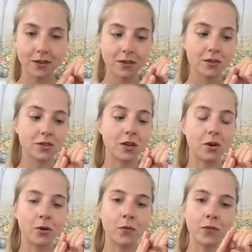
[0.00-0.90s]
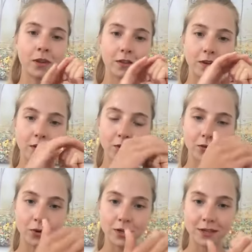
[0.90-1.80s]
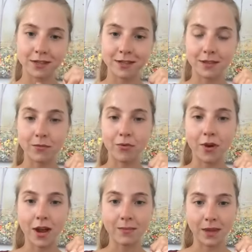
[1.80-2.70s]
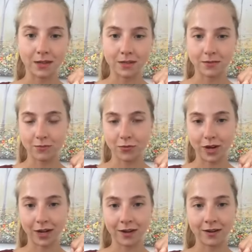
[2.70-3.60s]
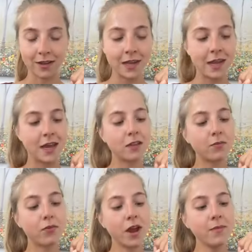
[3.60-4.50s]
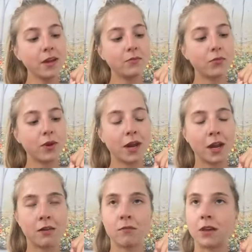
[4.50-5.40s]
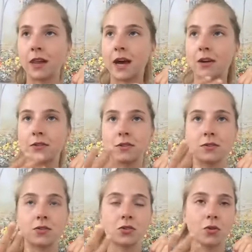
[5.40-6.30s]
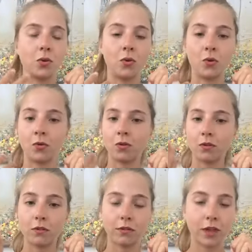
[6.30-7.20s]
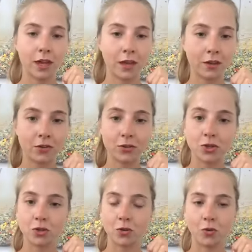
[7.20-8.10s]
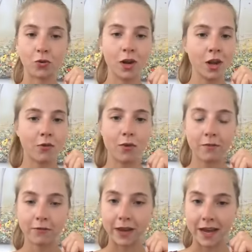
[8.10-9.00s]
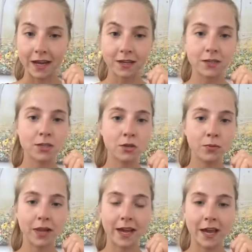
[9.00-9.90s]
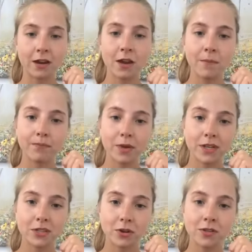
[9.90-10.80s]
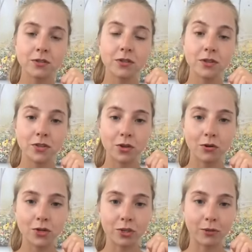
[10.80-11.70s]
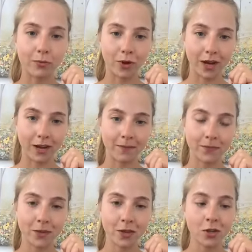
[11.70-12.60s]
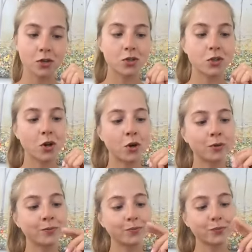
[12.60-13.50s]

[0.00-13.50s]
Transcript: So the neocortex is the primate brain. And the primate brain allows us to think, to reflect, to plan, but it's also the social brain. So